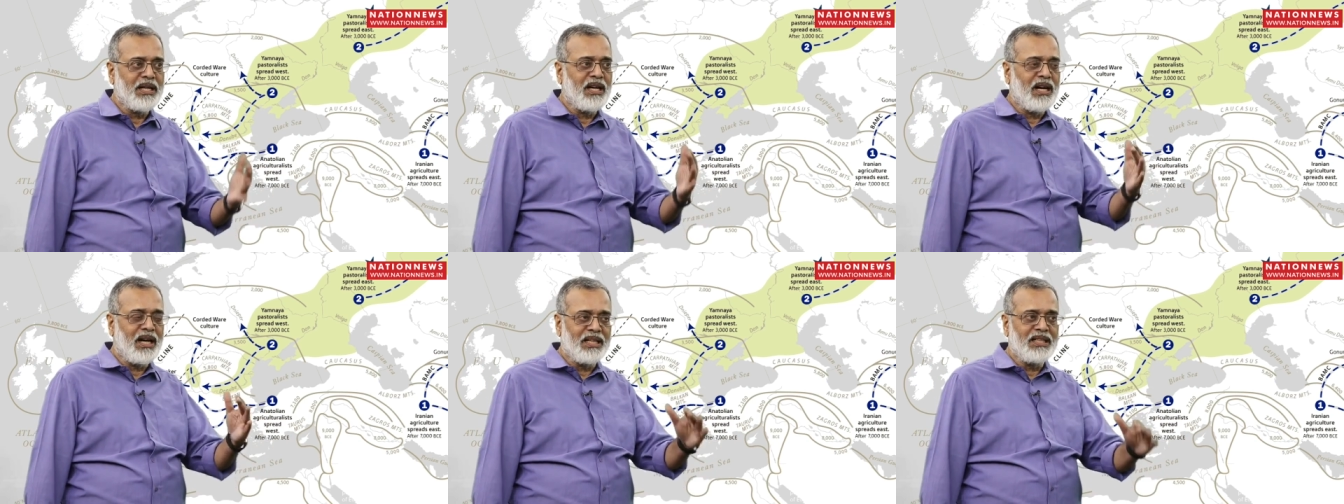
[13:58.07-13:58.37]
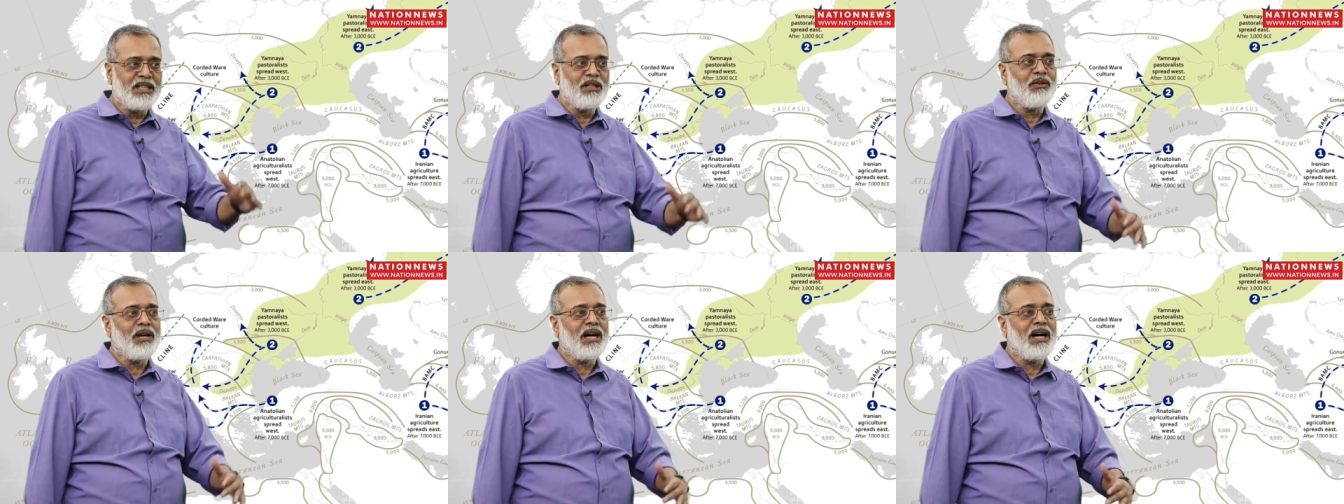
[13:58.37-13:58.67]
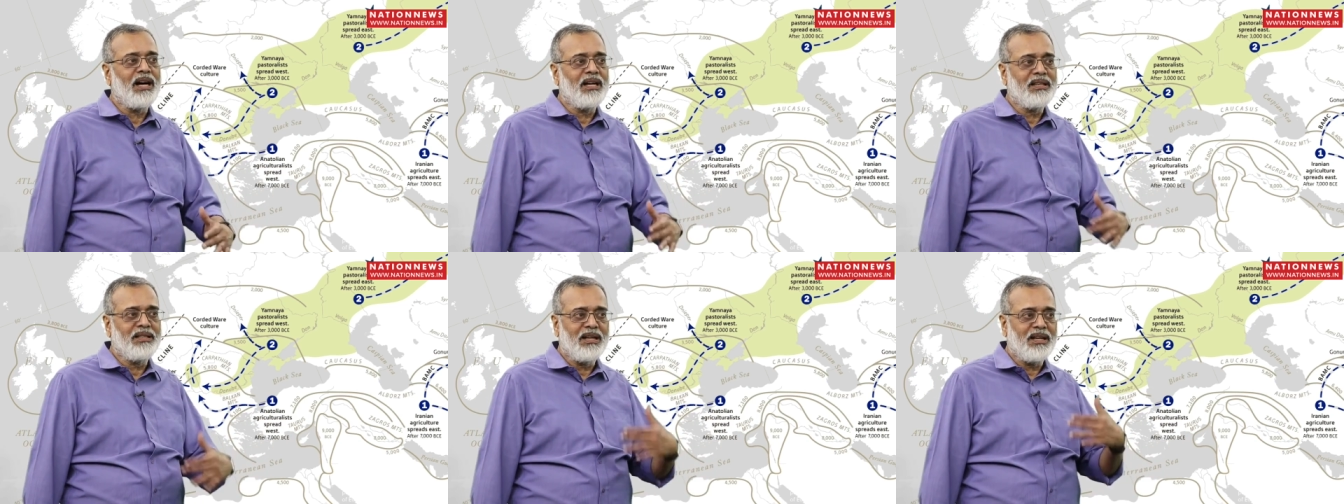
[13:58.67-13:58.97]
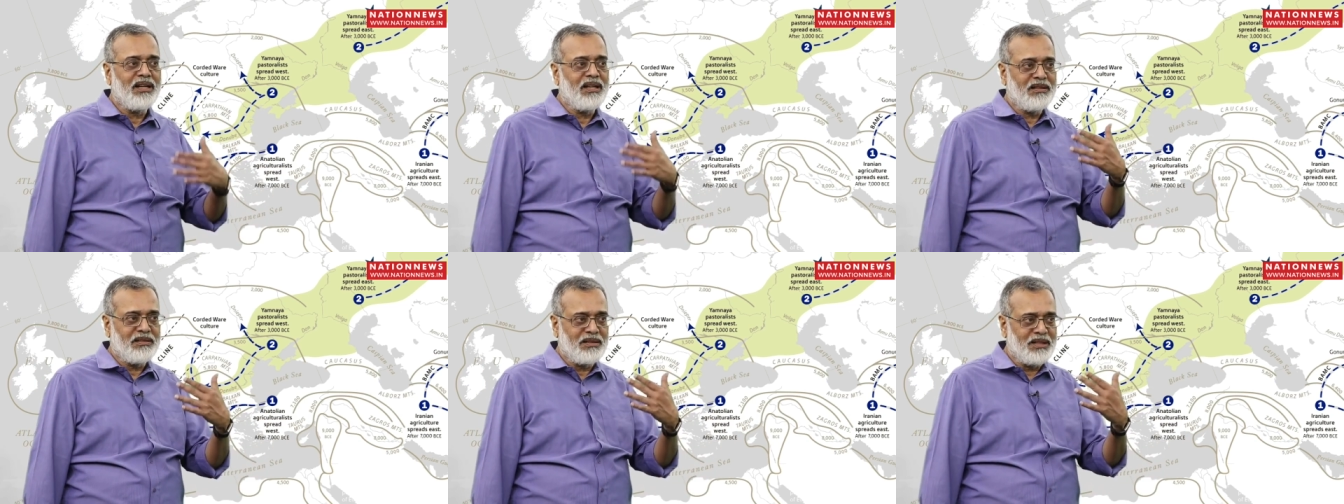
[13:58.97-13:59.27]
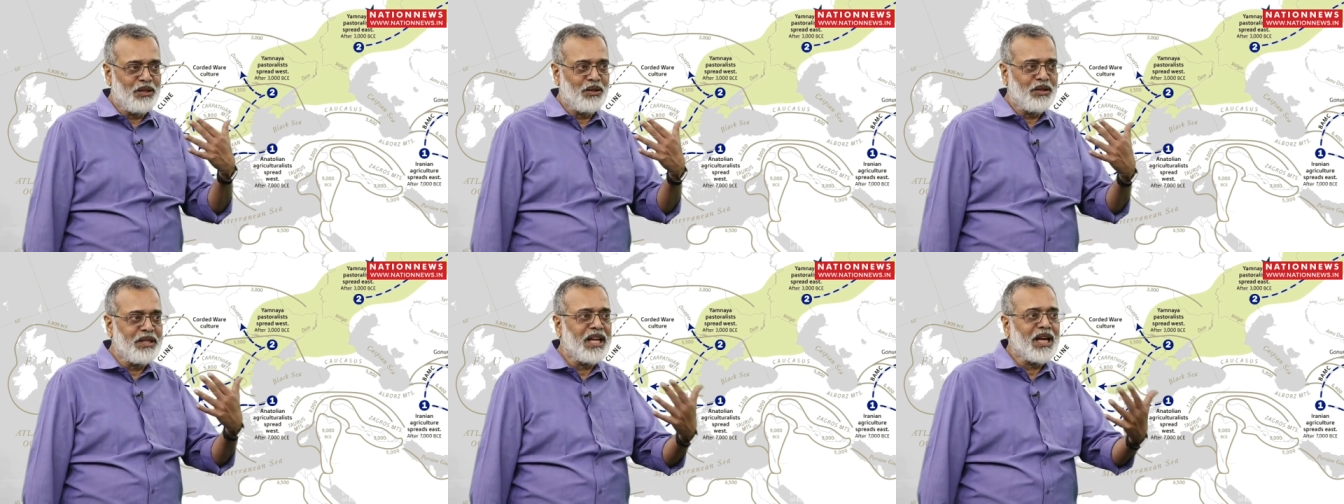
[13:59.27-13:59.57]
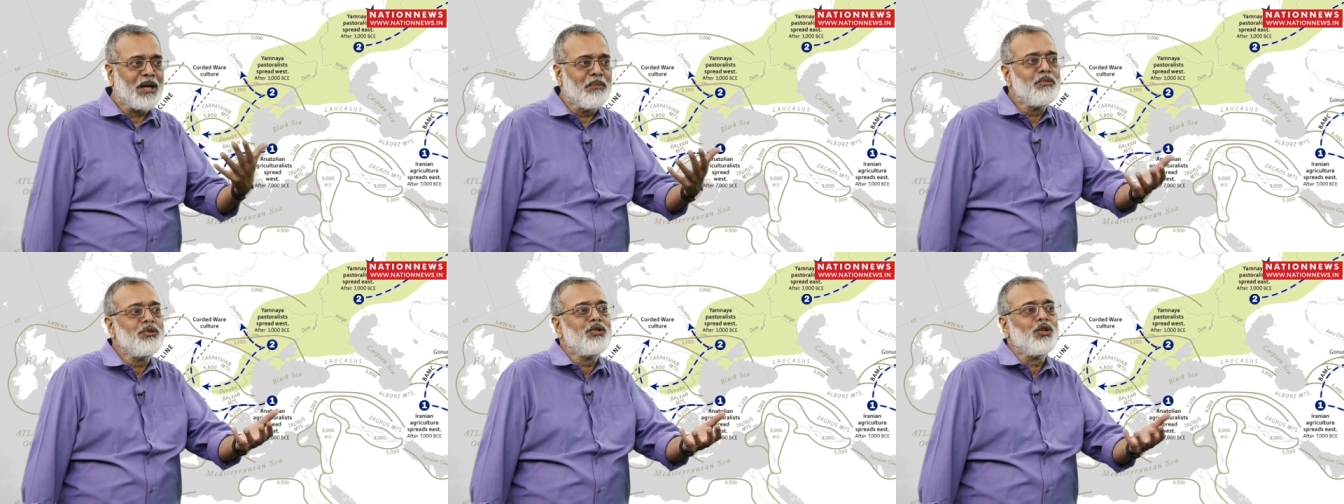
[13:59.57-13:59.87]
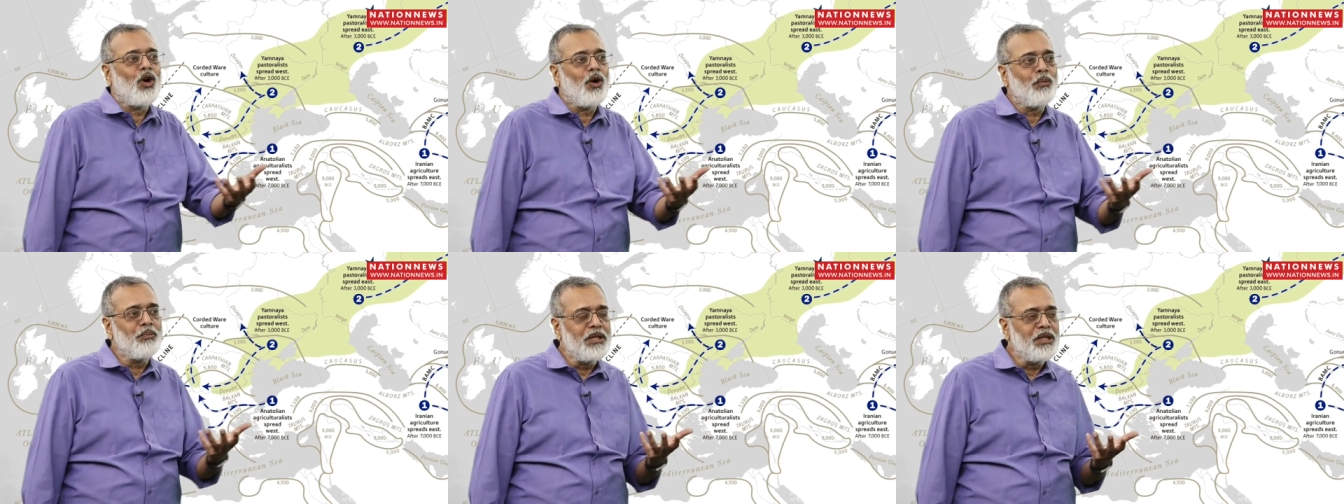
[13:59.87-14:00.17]
The other, uh, they are
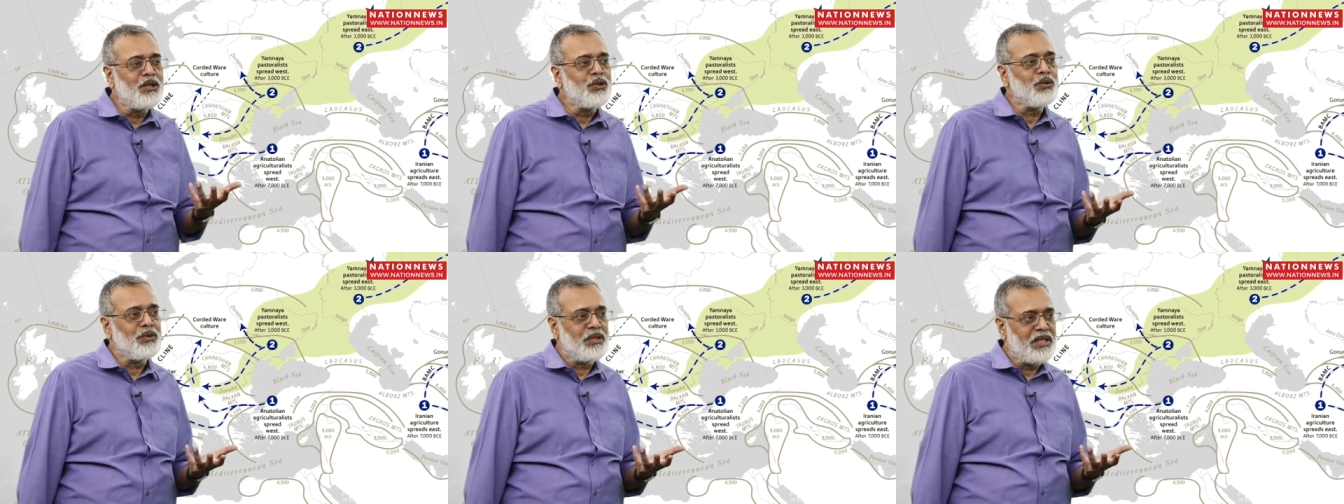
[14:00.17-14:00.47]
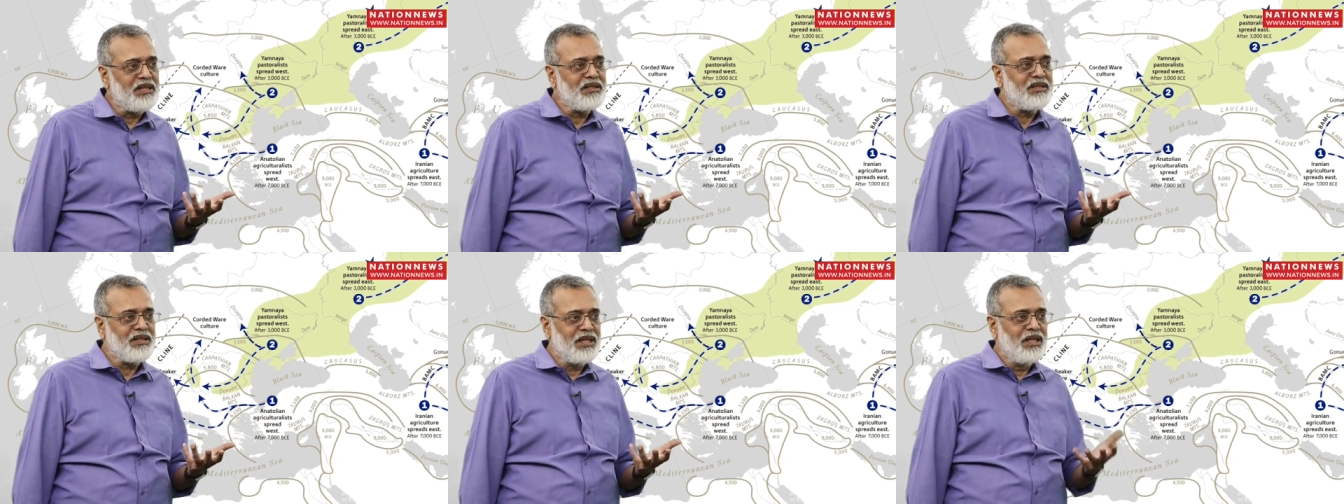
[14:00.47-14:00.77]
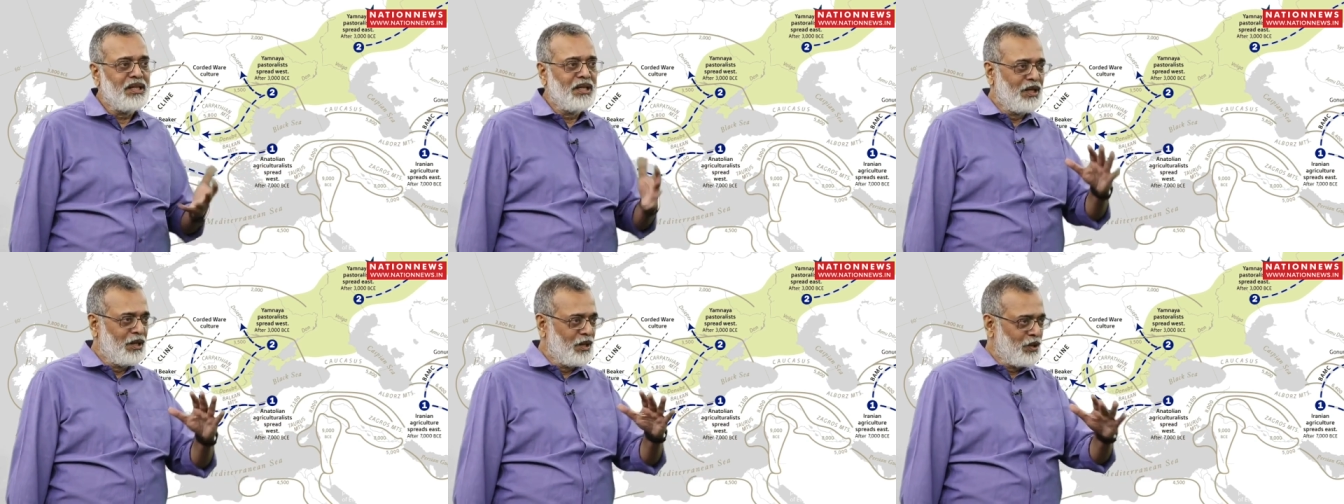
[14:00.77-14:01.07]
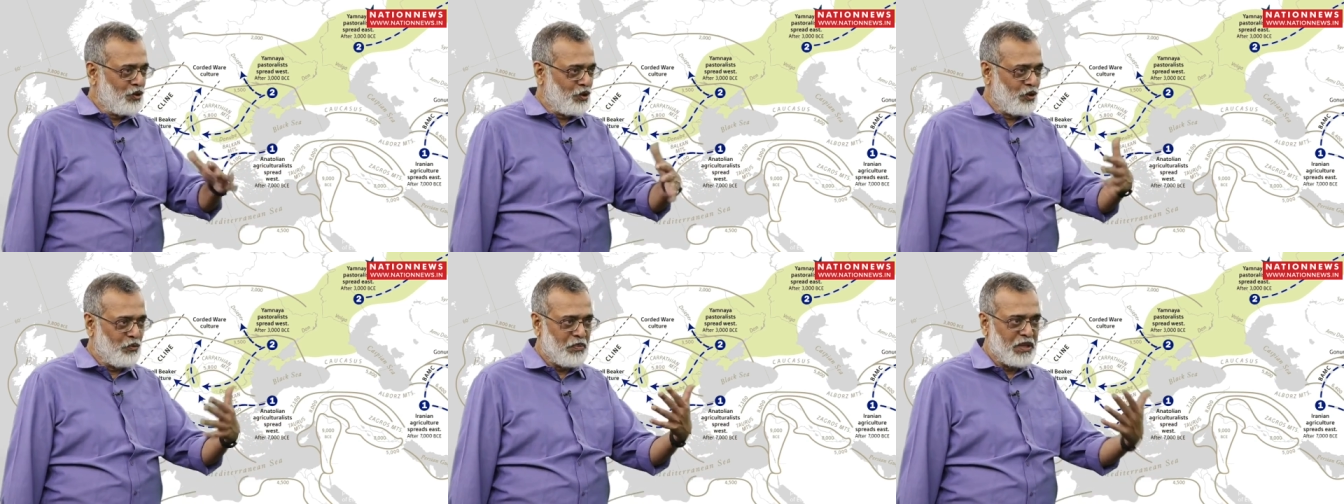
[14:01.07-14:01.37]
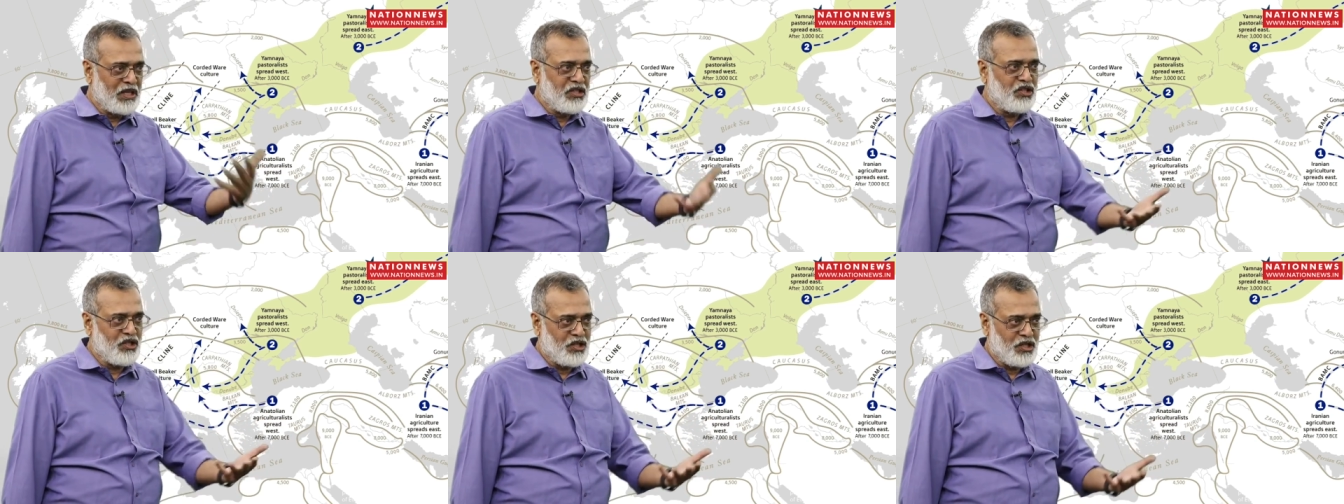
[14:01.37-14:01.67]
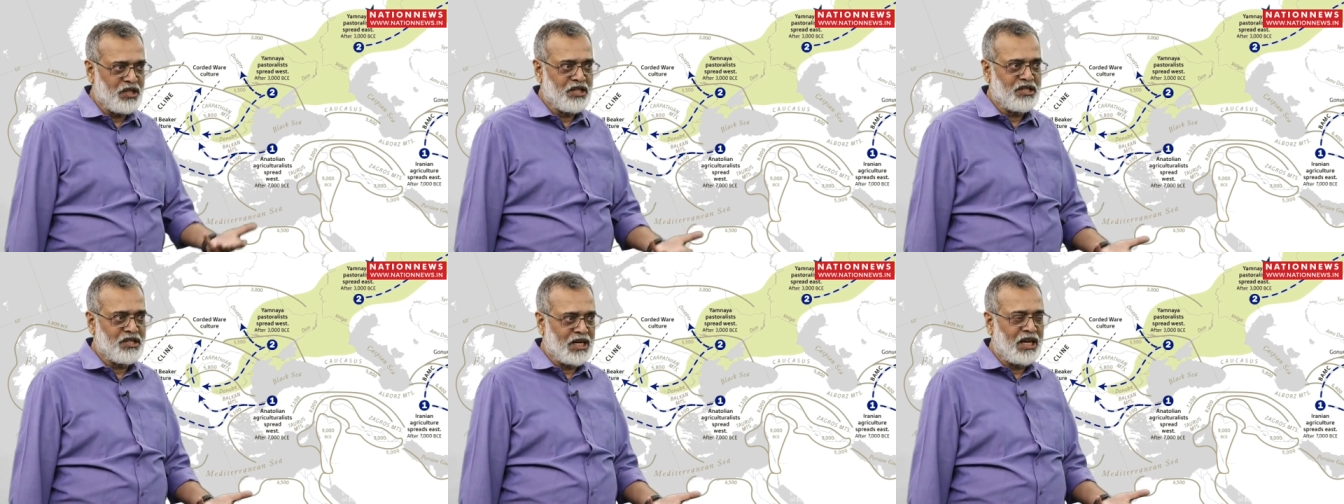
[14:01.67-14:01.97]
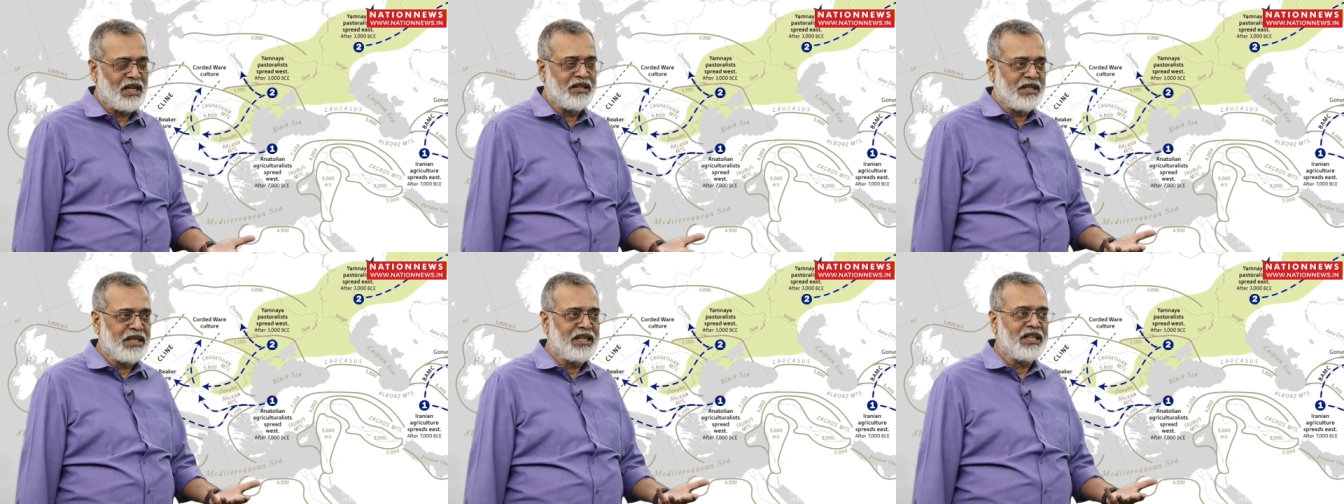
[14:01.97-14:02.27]
absorbed into this, so mixtures
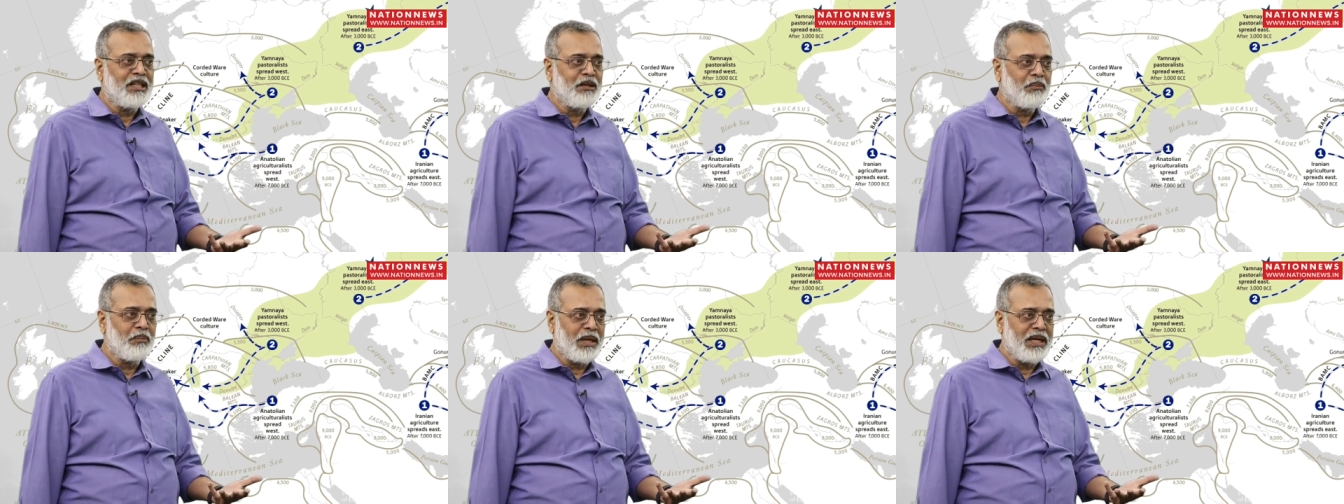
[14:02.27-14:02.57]
start taking